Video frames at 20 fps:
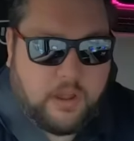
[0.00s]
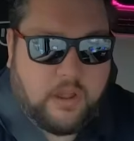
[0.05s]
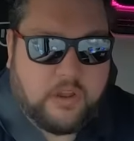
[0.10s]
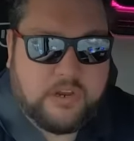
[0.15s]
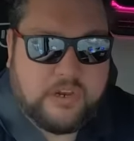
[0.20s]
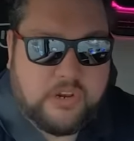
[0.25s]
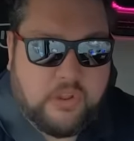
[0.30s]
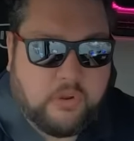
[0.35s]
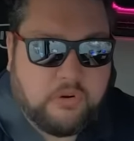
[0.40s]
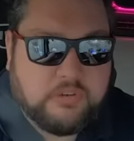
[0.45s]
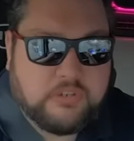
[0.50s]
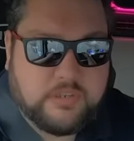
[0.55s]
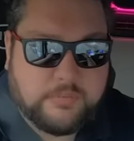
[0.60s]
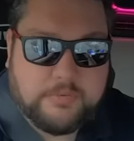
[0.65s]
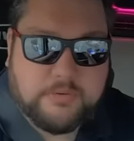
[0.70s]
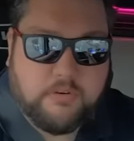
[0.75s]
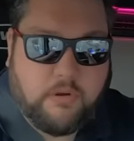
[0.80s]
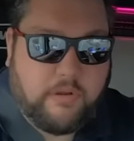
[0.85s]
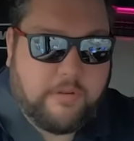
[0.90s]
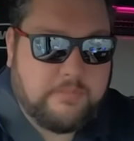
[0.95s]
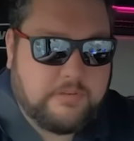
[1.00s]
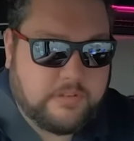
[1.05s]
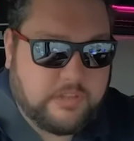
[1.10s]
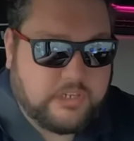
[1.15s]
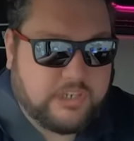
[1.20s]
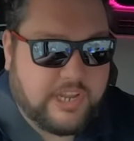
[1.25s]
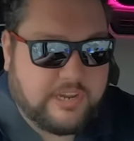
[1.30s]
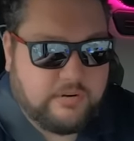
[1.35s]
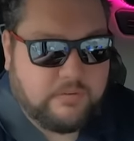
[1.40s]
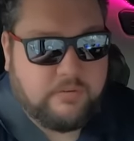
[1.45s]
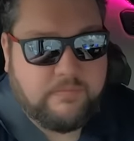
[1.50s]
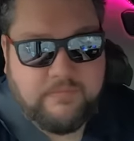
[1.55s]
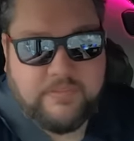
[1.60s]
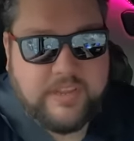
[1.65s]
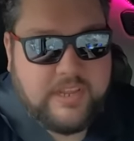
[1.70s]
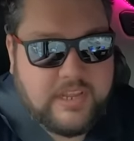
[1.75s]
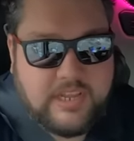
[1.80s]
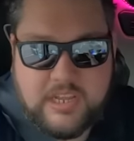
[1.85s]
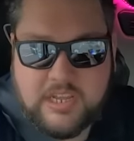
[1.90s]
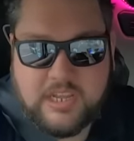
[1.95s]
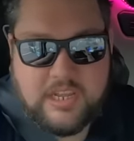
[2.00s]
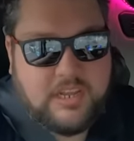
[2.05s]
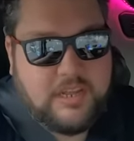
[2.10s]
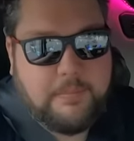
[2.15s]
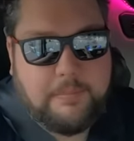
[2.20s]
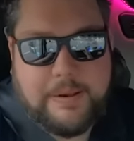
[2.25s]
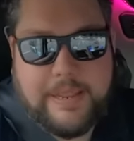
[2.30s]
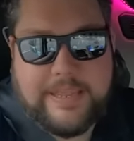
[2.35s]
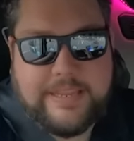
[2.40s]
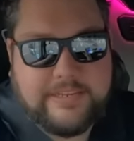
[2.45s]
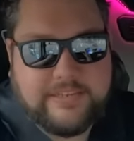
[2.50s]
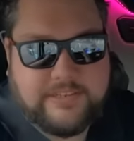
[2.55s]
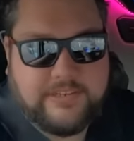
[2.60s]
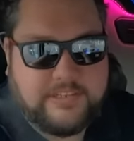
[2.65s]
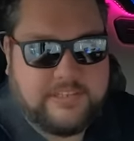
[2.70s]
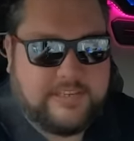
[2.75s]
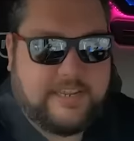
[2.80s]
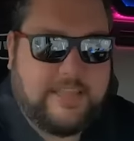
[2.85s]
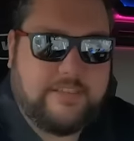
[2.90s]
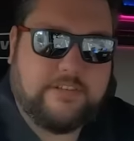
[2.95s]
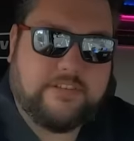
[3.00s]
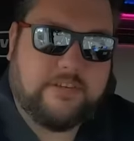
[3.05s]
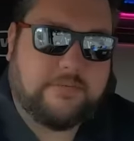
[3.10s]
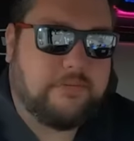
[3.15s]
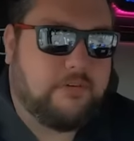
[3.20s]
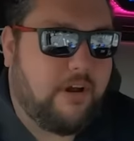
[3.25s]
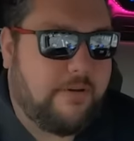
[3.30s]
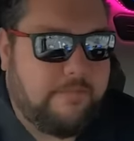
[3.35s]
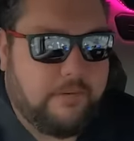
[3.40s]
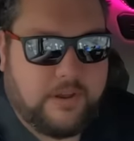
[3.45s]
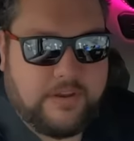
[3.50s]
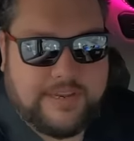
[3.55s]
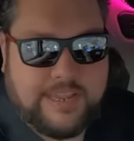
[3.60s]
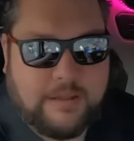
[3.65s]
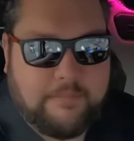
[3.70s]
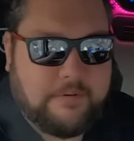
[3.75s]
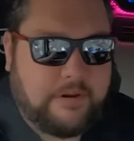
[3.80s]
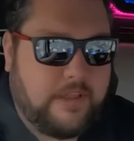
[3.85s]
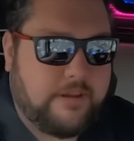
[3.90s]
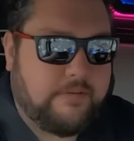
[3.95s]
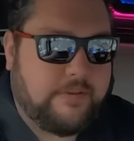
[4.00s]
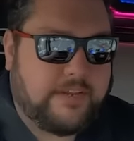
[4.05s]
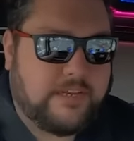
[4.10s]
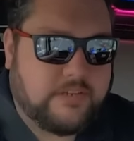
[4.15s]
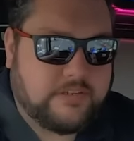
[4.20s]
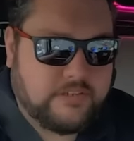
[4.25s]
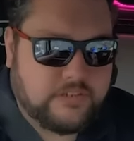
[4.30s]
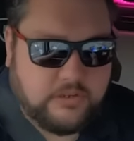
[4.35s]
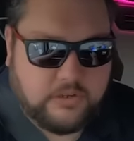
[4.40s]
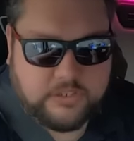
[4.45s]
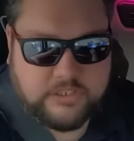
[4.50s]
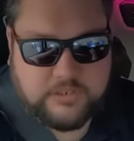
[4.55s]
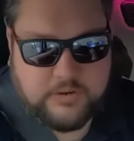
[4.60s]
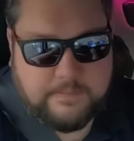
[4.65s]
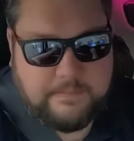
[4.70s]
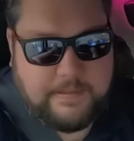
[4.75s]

are not subscribed to the channel. Please just hit the subscribe button down below. It doesn't cost you a